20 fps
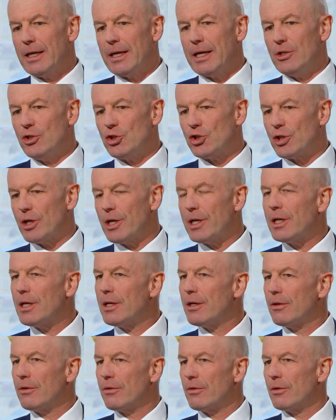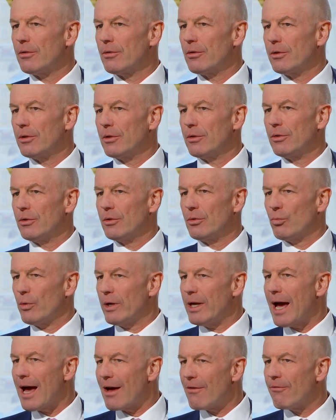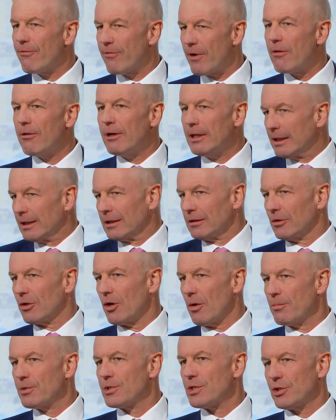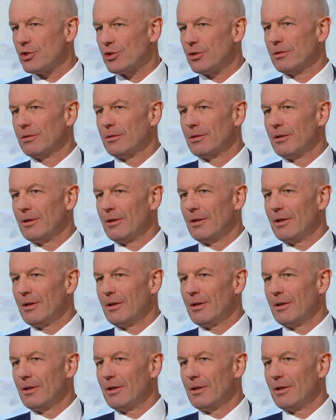In China, we have very little competition.